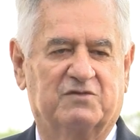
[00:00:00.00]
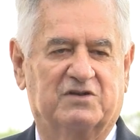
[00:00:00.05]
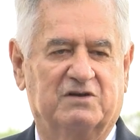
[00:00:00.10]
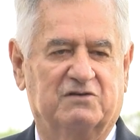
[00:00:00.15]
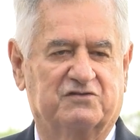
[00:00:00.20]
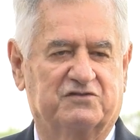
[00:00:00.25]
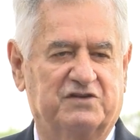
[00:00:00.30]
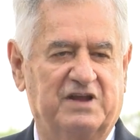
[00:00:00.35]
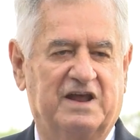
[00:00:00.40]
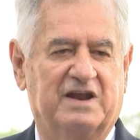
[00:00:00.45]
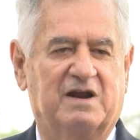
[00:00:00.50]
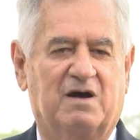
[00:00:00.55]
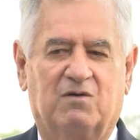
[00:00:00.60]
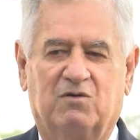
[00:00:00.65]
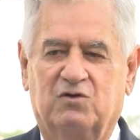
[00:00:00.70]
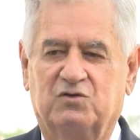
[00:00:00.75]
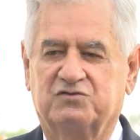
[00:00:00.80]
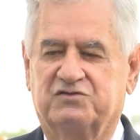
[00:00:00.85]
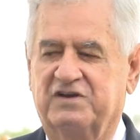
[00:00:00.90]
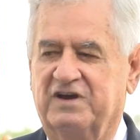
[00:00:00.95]
They'll stay in our
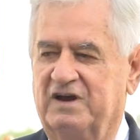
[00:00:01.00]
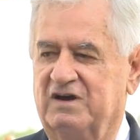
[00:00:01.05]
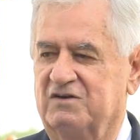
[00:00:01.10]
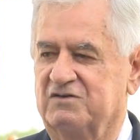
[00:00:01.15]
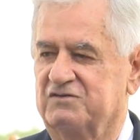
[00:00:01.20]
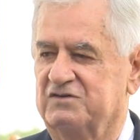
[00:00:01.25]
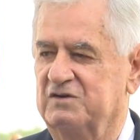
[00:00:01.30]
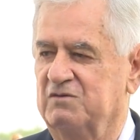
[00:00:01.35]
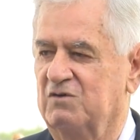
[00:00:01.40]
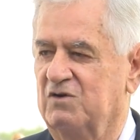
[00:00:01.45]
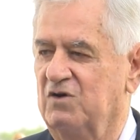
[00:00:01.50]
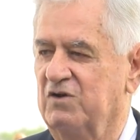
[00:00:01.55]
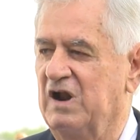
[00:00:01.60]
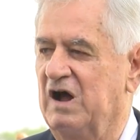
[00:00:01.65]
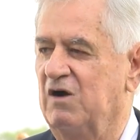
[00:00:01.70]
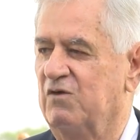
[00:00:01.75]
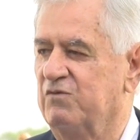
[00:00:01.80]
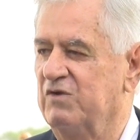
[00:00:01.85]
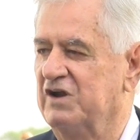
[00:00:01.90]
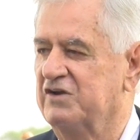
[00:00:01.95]
hotels, they'll go to
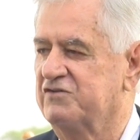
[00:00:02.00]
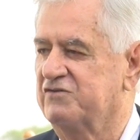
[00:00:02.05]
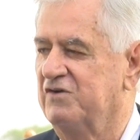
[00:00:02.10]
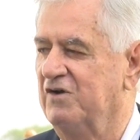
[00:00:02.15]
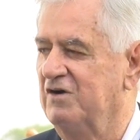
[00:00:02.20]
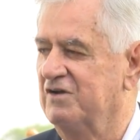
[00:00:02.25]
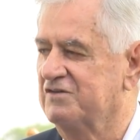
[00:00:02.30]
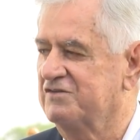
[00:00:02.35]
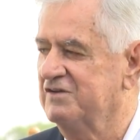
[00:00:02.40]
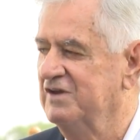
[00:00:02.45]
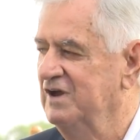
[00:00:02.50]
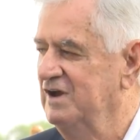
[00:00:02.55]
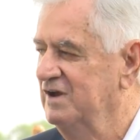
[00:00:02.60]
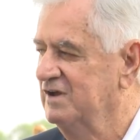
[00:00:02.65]
our restaurants,